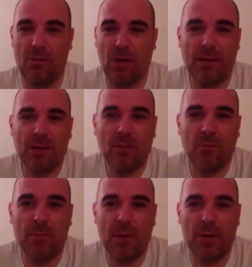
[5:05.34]
I can
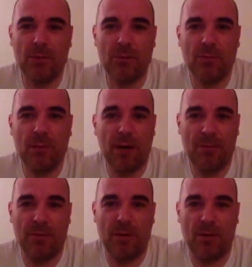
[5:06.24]
compare it to
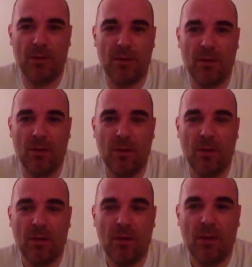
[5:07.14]
mafia, you know.
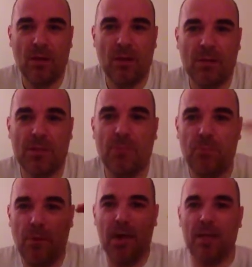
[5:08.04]

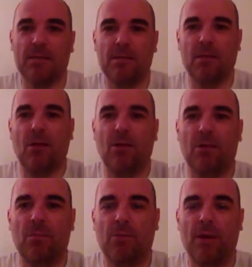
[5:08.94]
Suppress all
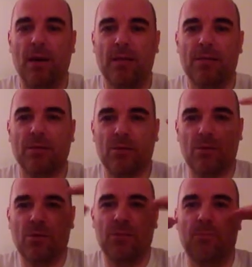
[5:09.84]
the press, you know,
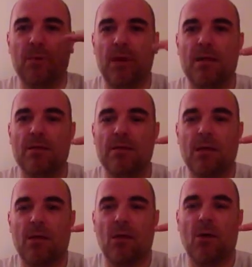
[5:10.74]
suppress
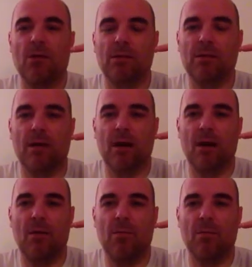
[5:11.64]
all the
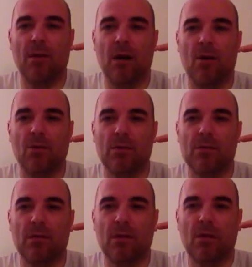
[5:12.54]

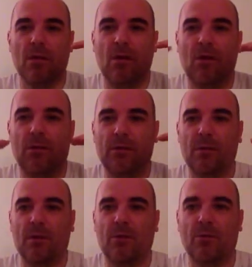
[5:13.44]
doubts, all
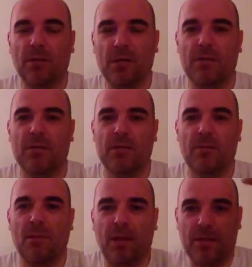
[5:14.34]
the
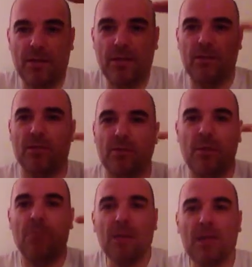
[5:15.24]
criticism, like
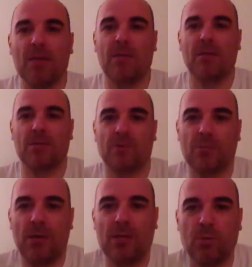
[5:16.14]
immediately
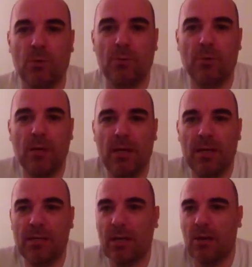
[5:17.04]
suppress with
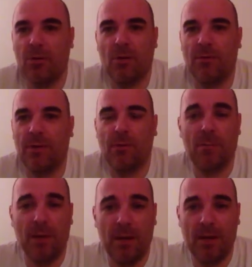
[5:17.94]
police. I don't know if they
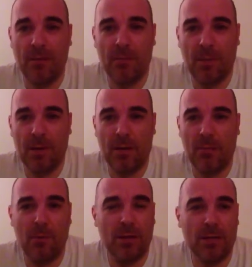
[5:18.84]
pay the
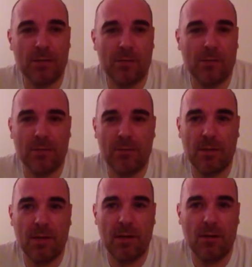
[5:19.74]
police or
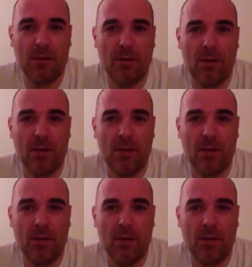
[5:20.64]
something, I don't know.